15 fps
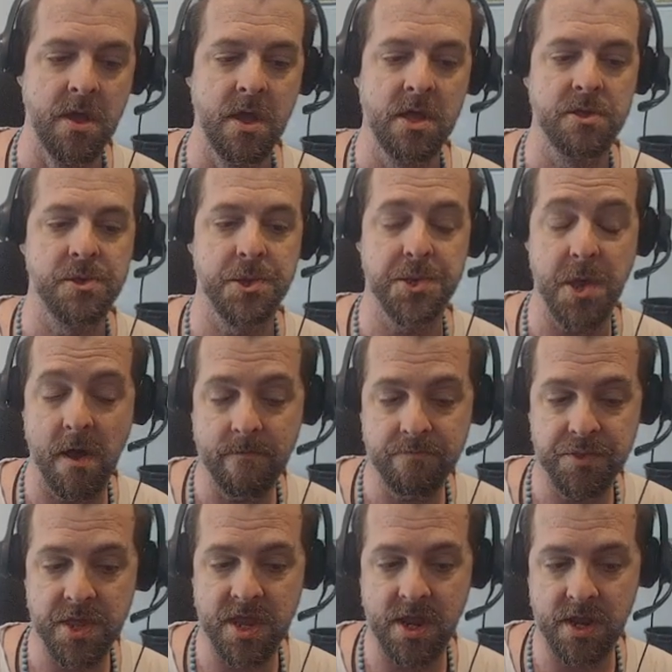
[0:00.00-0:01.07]

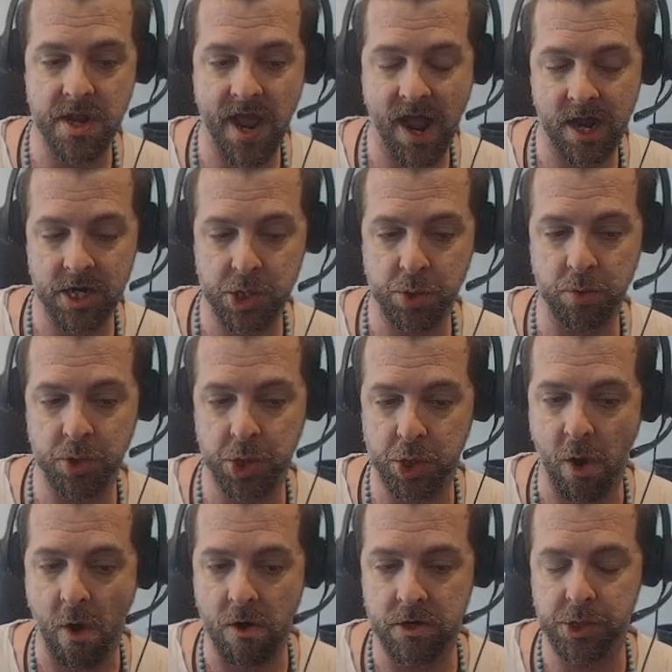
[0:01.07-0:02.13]
something, actual
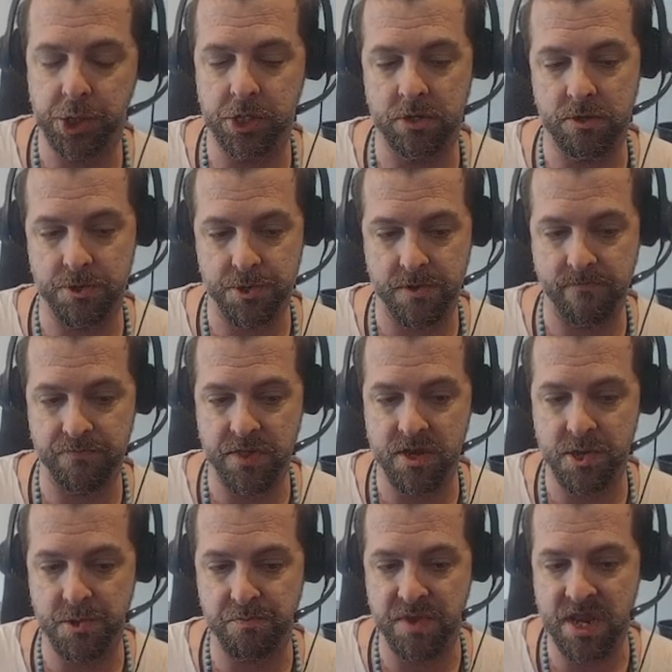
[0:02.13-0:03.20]
charges, that
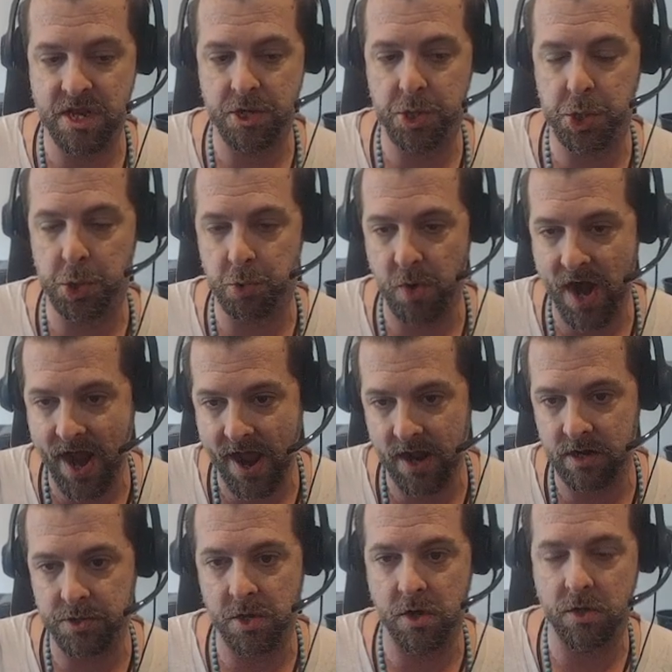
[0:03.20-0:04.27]
is being
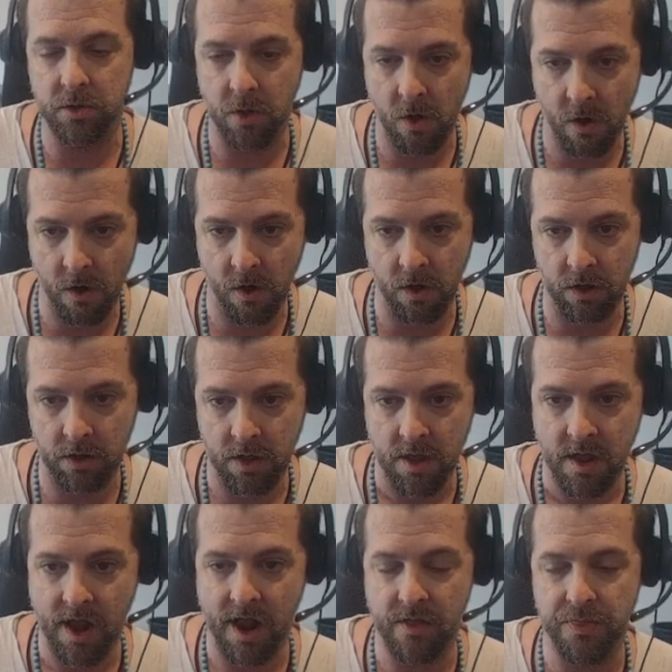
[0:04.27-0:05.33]
dragged along,
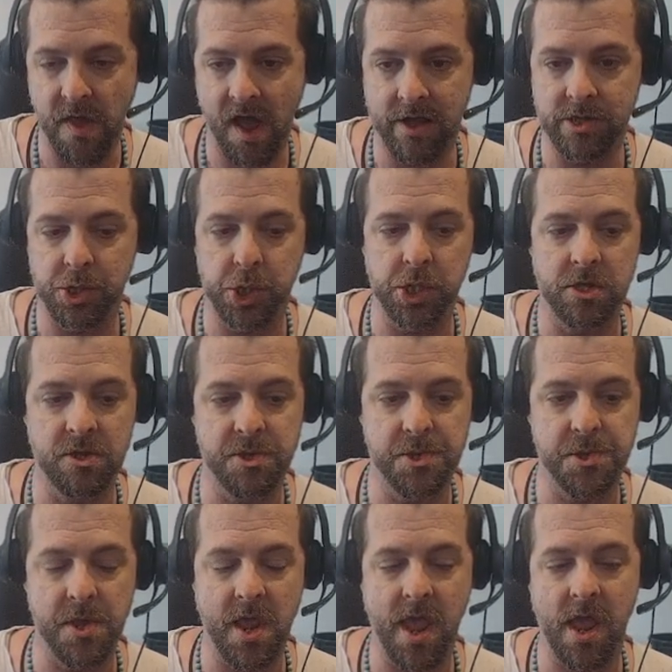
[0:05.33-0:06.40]
and not
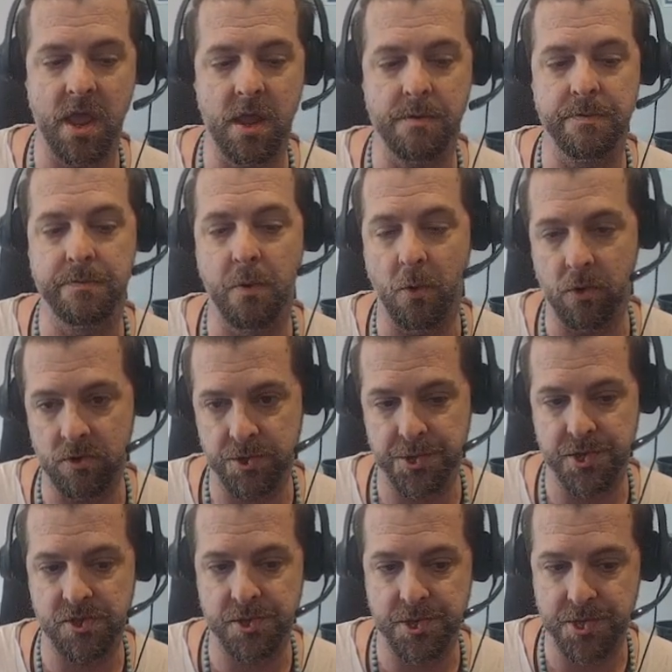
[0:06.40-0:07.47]
just a
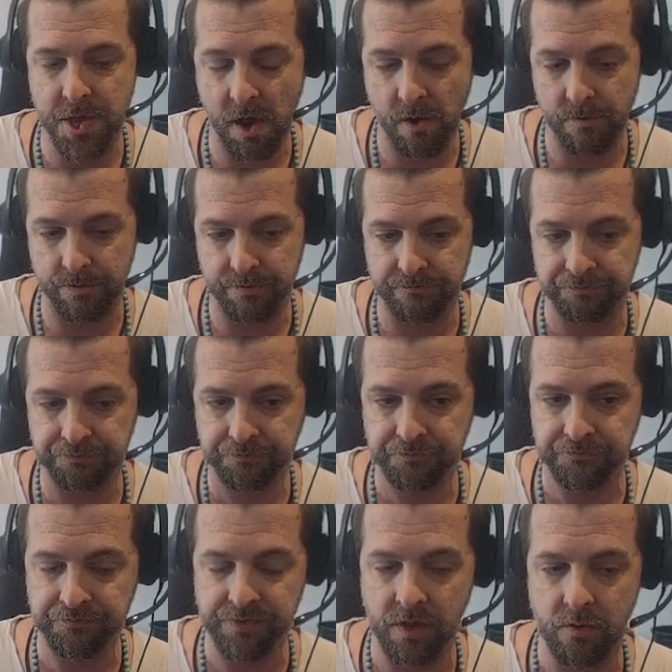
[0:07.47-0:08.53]
force itself.
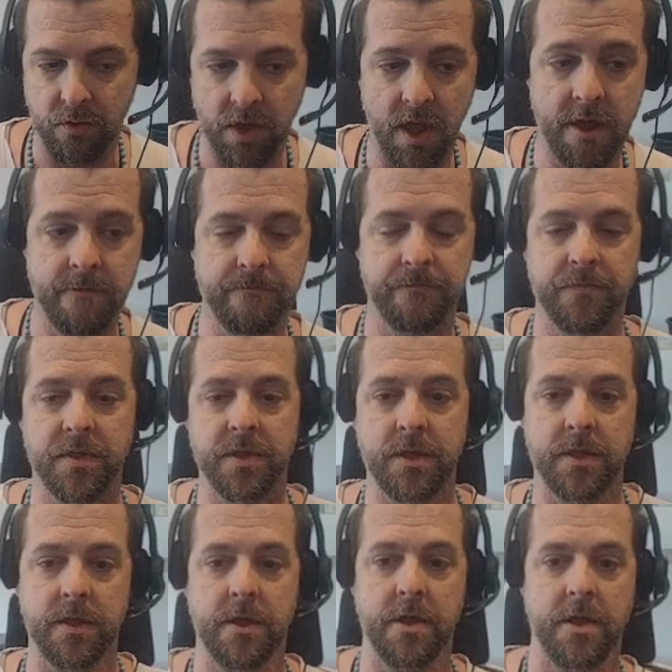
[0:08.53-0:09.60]
Okay?
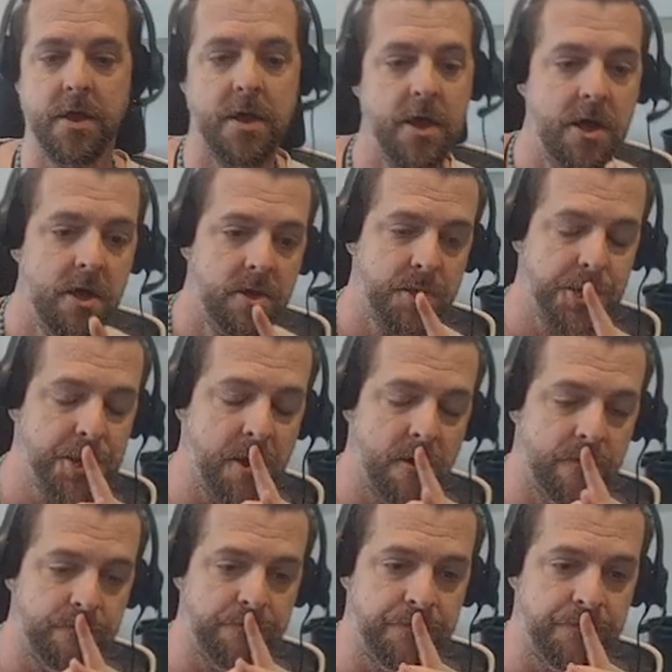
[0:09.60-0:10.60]
So,